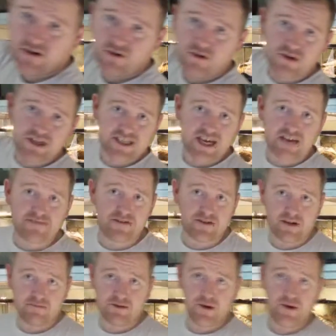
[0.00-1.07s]
all this effort
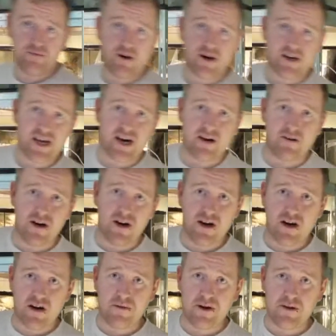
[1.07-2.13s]
I'm doing right now,
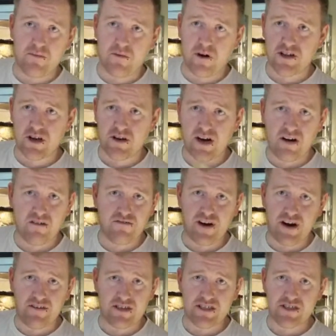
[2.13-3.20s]
I mean, I don't know how
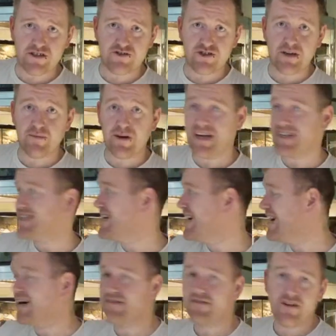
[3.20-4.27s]
far into the stream we actually
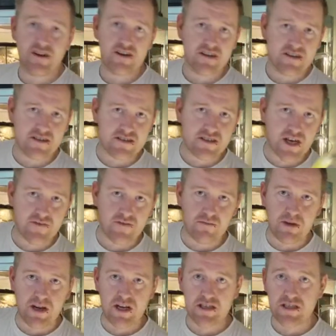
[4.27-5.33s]
are, 37
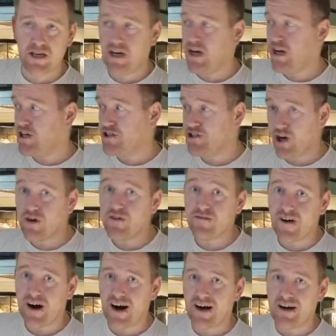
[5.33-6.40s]
minutes so
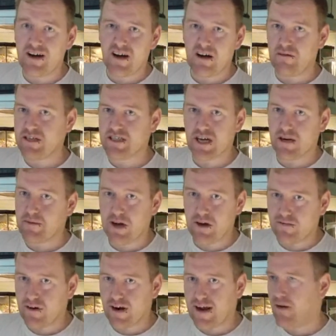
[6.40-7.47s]
far. I mean, it's going to be
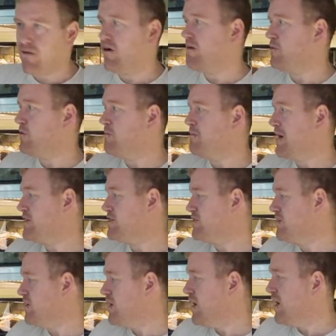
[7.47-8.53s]
over an hour, I would
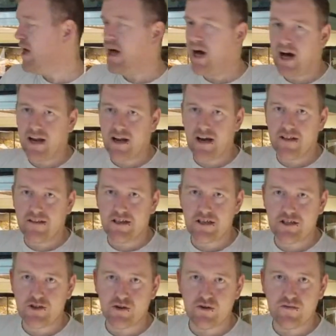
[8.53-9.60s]
imagine. And
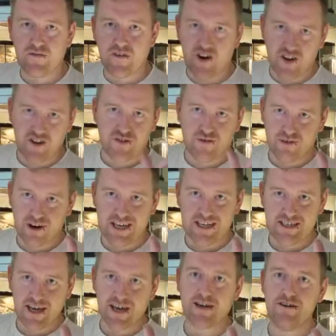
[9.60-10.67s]
this is all for a
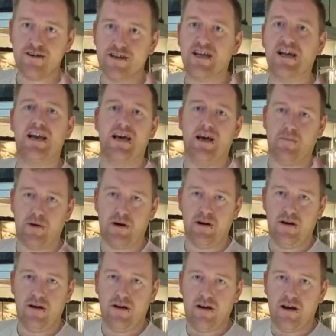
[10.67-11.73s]
3-second clip
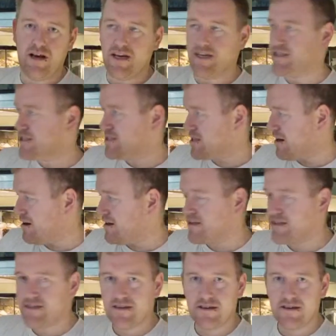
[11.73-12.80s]
inside